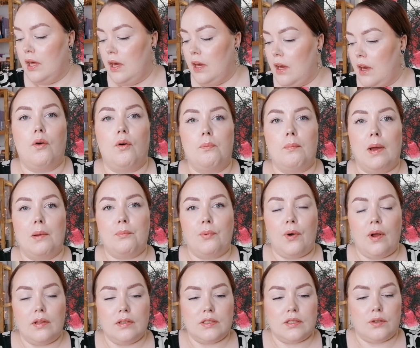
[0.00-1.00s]
For my
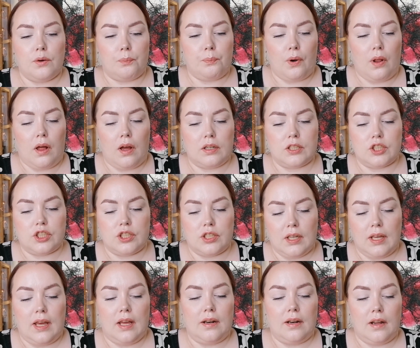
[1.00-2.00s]
bronzer, blush
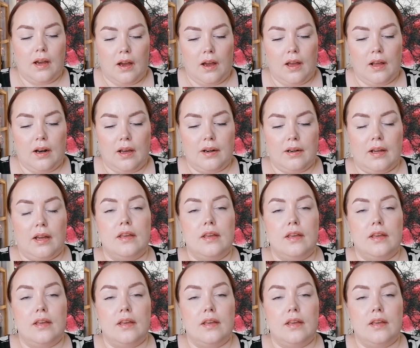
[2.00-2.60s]
and highlight,